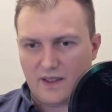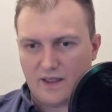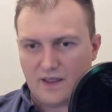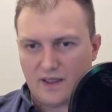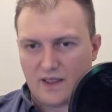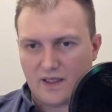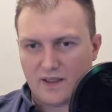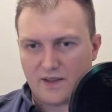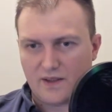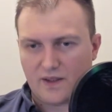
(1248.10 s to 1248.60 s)

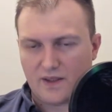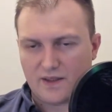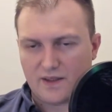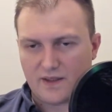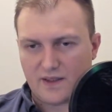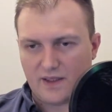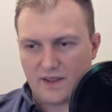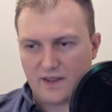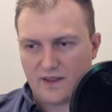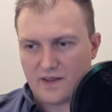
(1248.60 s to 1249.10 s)
As you can
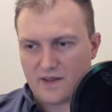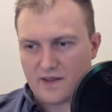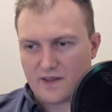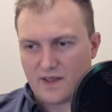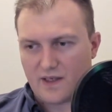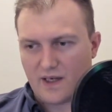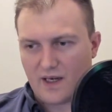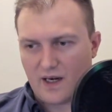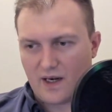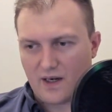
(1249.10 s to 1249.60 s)
see, there's
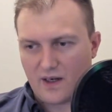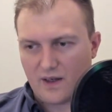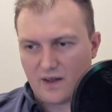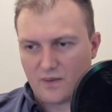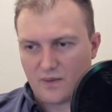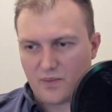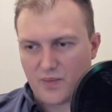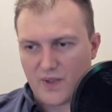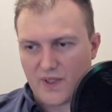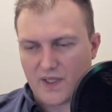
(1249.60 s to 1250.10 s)
an
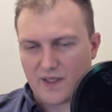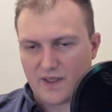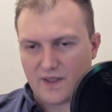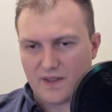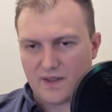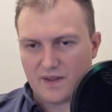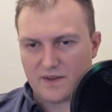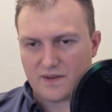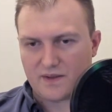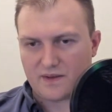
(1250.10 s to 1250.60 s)
error
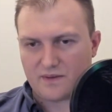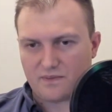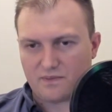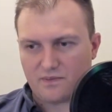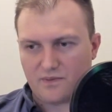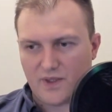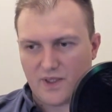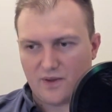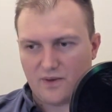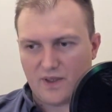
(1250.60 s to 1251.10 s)
because
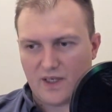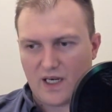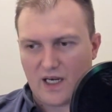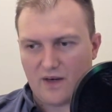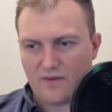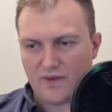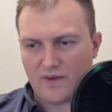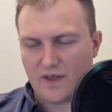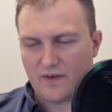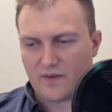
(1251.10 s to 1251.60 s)
we don't
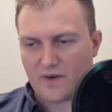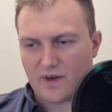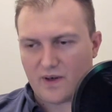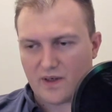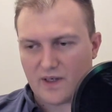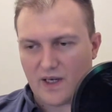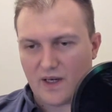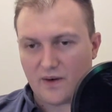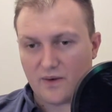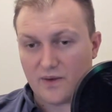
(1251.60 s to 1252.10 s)
have enough
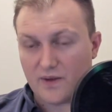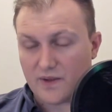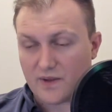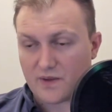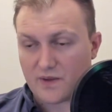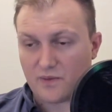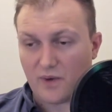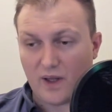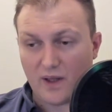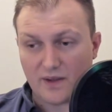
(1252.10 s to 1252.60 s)
Cardano in
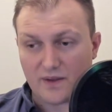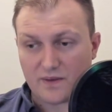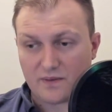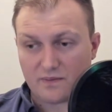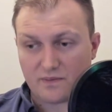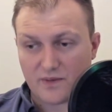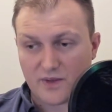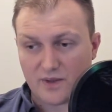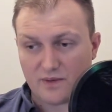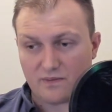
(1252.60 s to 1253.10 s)
this wallet
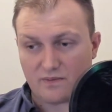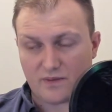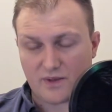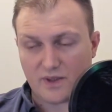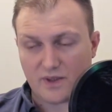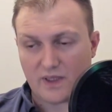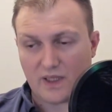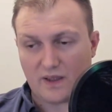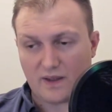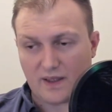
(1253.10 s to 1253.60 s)

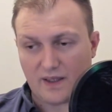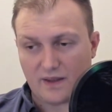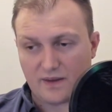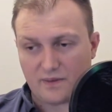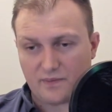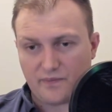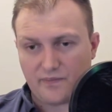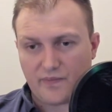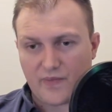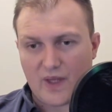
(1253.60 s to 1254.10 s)
to delegate.
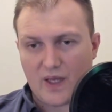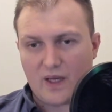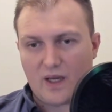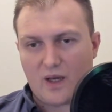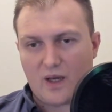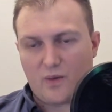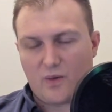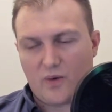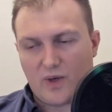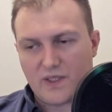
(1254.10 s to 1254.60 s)

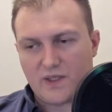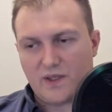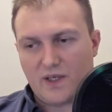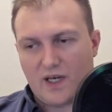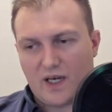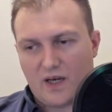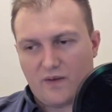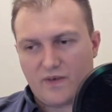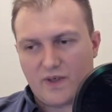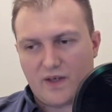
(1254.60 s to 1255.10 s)
Once you
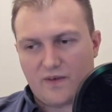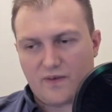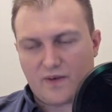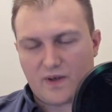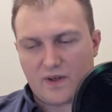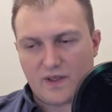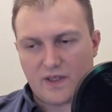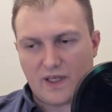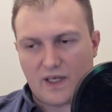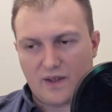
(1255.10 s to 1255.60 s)
have enough
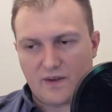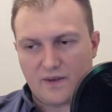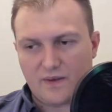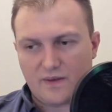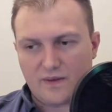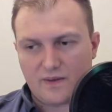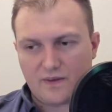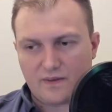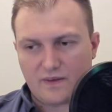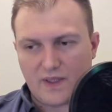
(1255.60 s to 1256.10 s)

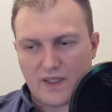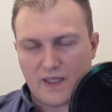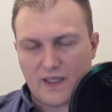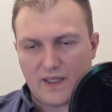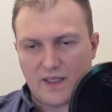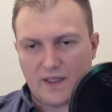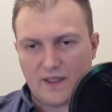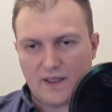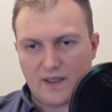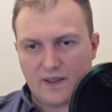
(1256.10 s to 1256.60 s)
Cardano
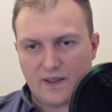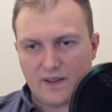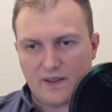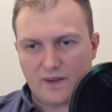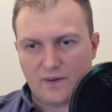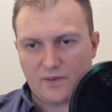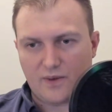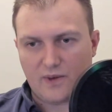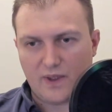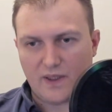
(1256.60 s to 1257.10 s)
in
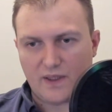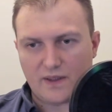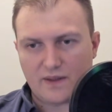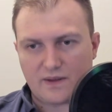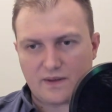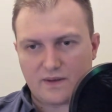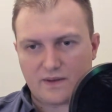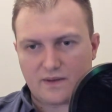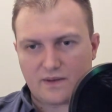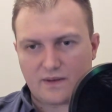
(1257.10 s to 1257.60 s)
the
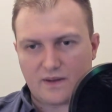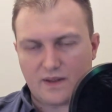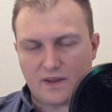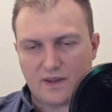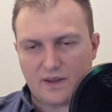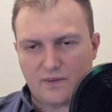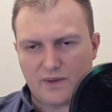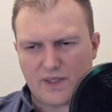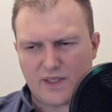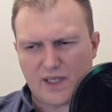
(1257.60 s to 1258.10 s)
wallet,
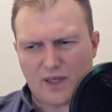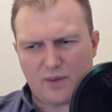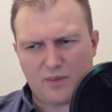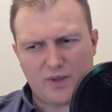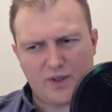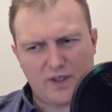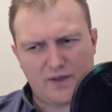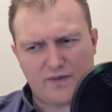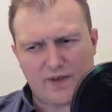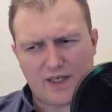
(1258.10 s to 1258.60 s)
which I
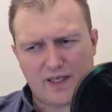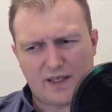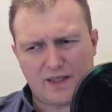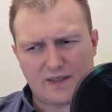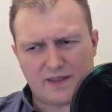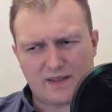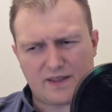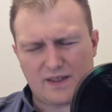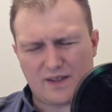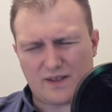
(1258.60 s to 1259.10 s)
believe again
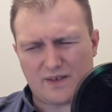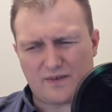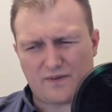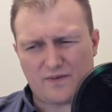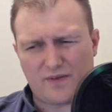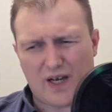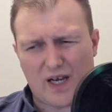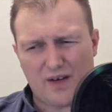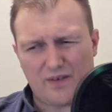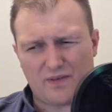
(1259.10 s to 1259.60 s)
is either
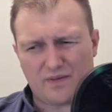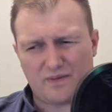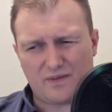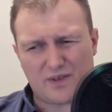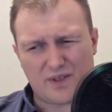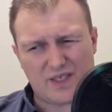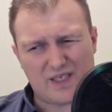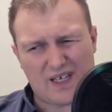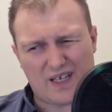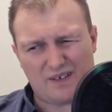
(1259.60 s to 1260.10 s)
5
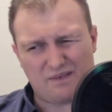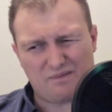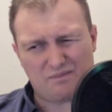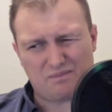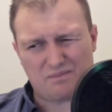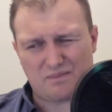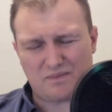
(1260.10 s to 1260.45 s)
or 10,